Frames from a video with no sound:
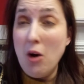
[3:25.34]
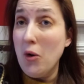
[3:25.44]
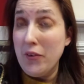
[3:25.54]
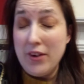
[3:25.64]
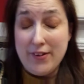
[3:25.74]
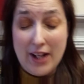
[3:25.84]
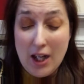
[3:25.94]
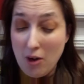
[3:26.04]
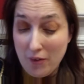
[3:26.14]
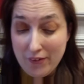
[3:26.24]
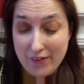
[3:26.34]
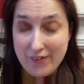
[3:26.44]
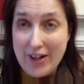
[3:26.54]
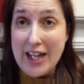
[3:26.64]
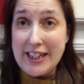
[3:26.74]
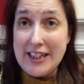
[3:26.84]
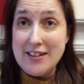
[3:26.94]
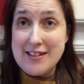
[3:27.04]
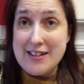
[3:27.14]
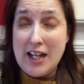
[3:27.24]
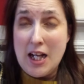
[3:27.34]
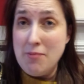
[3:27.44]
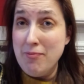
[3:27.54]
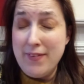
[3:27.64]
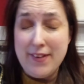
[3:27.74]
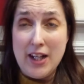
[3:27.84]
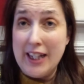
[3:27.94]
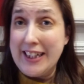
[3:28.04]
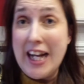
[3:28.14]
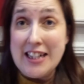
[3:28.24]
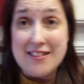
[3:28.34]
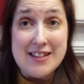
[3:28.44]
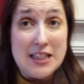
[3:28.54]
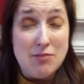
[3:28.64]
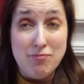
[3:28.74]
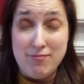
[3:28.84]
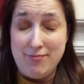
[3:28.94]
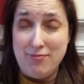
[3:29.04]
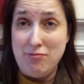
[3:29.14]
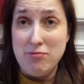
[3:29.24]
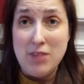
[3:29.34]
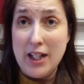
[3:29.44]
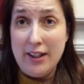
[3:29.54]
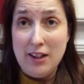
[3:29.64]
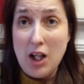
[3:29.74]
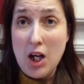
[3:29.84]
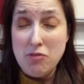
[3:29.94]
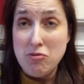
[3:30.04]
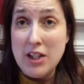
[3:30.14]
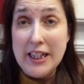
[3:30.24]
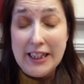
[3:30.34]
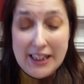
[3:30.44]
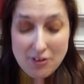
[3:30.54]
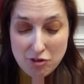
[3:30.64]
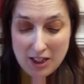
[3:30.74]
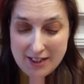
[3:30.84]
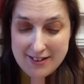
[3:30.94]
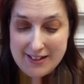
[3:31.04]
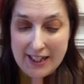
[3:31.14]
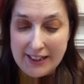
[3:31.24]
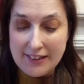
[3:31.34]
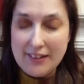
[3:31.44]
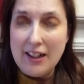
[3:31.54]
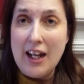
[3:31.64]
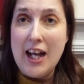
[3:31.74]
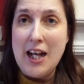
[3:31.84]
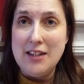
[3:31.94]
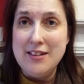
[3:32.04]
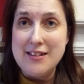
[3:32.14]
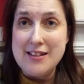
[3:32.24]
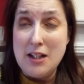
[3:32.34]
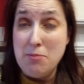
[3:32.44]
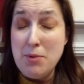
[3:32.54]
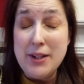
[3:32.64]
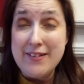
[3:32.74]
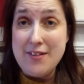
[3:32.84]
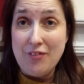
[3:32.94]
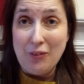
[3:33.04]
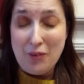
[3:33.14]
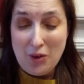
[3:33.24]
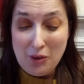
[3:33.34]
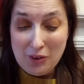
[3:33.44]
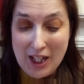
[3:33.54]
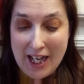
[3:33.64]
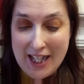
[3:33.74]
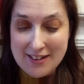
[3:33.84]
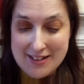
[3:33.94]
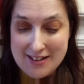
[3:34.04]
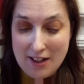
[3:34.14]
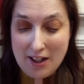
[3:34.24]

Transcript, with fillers: other states, and again seem like really interesting and beautiful to look at.